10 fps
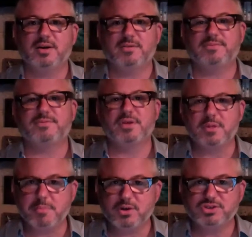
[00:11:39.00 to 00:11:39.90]
for
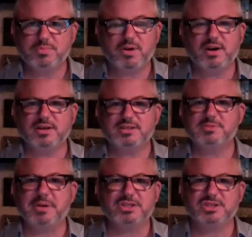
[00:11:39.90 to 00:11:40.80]
the most part,
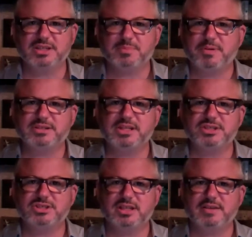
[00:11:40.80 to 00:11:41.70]
especially at the
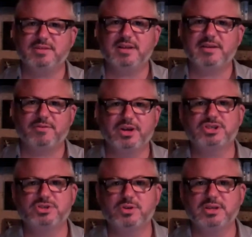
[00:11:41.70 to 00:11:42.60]
presidential level, have
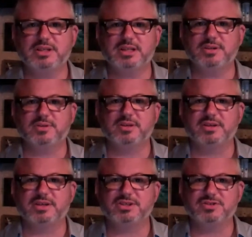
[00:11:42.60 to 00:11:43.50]
reassured the nuclear
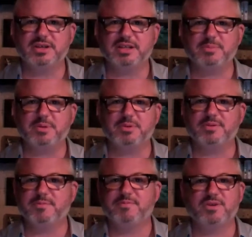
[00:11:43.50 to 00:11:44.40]
industry that we will
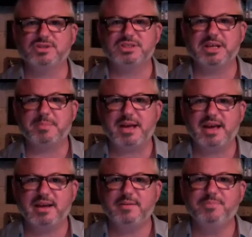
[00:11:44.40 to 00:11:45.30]
full steam
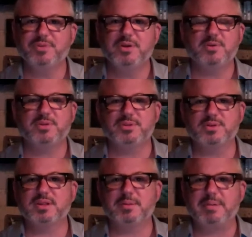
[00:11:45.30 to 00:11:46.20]
ahead with
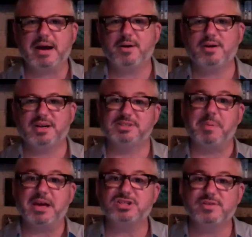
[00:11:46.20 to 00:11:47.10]
nuclear power and
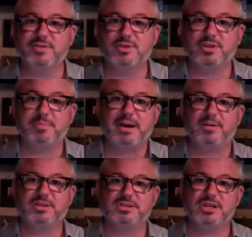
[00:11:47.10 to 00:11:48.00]
expansion of nuclear power
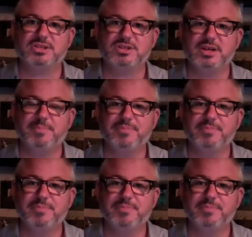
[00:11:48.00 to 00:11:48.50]
in this country.